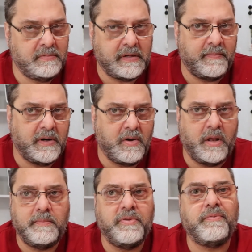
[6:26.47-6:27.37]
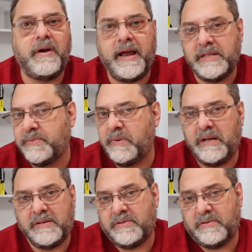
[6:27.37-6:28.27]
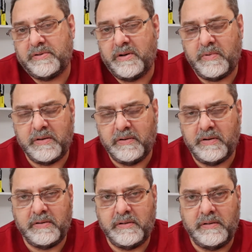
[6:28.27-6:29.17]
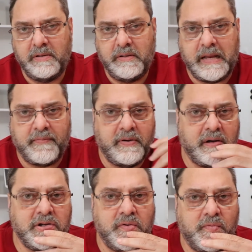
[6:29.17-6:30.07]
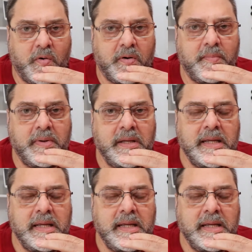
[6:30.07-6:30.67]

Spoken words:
I'm going to call them threads because there's no other good definition for them,